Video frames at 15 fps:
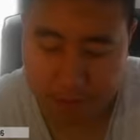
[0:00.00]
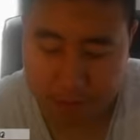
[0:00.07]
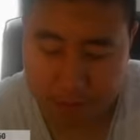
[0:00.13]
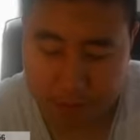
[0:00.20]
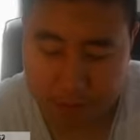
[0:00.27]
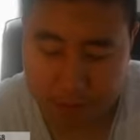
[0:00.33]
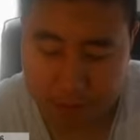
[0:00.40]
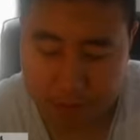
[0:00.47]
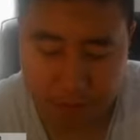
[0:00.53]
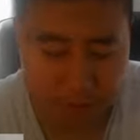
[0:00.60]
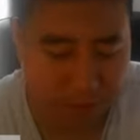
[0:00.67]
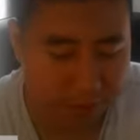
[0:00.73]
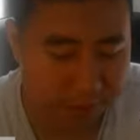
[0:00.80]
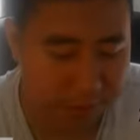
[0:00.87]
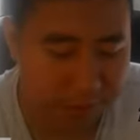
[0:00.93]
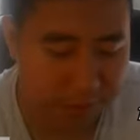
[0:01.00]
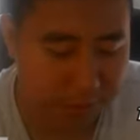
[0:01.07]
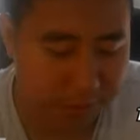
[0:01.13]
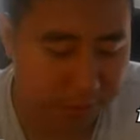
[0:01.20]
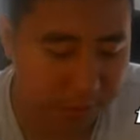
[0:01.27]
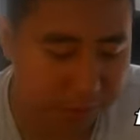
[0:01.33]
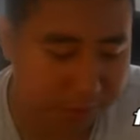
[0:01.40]
gulls. Let's see
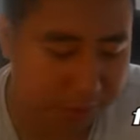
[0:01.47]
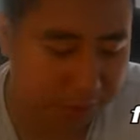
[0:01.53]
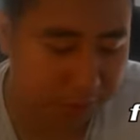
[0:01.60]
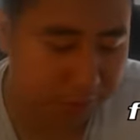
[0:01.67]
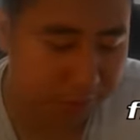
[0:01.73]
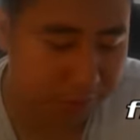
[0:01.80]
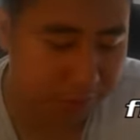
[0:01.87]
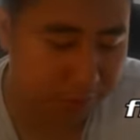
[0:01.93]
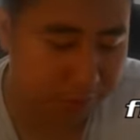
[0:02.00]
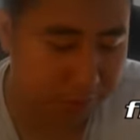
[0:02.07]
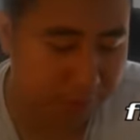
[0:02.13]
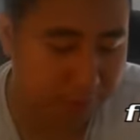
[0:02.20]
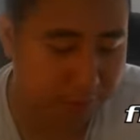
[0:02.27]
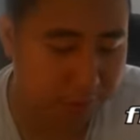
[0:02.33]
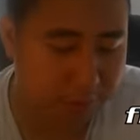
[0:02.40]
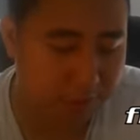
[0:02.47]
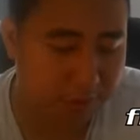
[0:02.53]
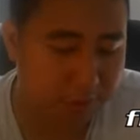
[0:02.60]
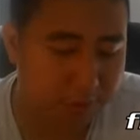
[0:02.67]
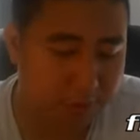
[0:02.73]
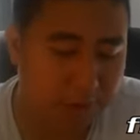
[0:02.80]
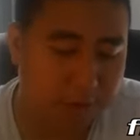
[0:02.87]
which one of those is a
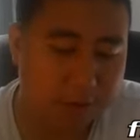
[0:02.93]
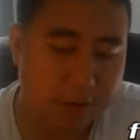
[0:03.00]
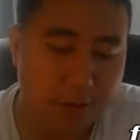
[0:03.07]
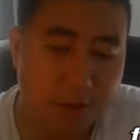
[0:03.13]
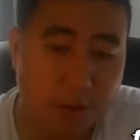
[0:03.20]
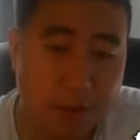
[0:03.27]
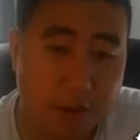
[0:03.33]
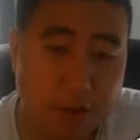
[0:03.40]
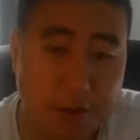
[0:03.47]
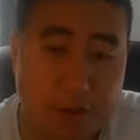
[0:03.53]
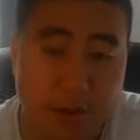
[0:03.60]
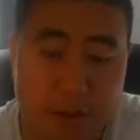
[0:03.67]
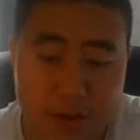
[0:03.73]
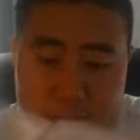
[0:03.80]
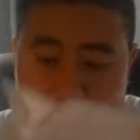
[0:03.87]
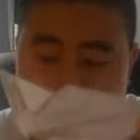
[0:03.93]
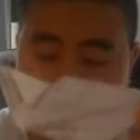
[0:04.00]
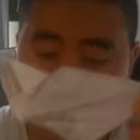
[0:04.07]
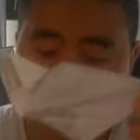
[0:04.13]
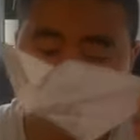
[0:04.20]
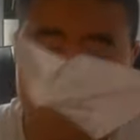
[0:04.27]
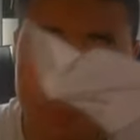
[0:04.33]
first
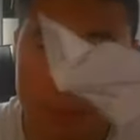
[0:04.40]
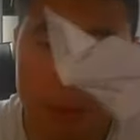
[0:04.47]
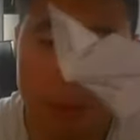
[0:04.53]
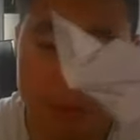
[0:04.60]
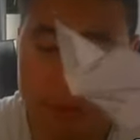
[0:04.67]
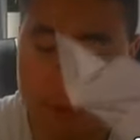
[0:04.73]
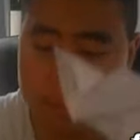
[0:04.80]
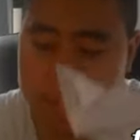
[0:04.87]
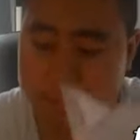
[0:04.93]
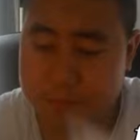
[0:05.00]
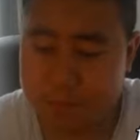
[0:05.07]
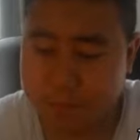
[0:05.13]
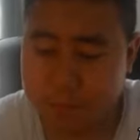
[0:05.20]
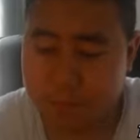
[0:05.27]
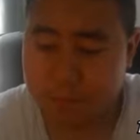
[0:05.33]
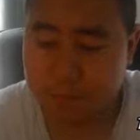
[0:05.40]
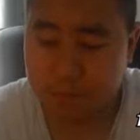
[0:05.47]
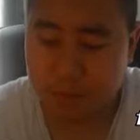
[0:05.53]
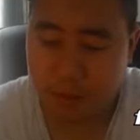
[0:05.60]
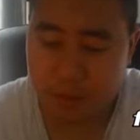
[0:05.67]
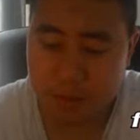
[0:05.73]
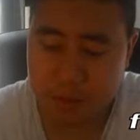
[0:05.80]
summer or first wintering
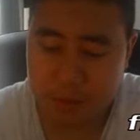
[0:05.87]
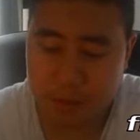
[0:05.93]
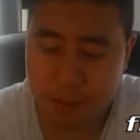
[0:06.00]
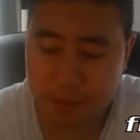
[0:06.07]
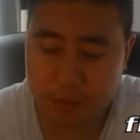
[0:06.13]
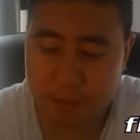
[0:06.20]
birds.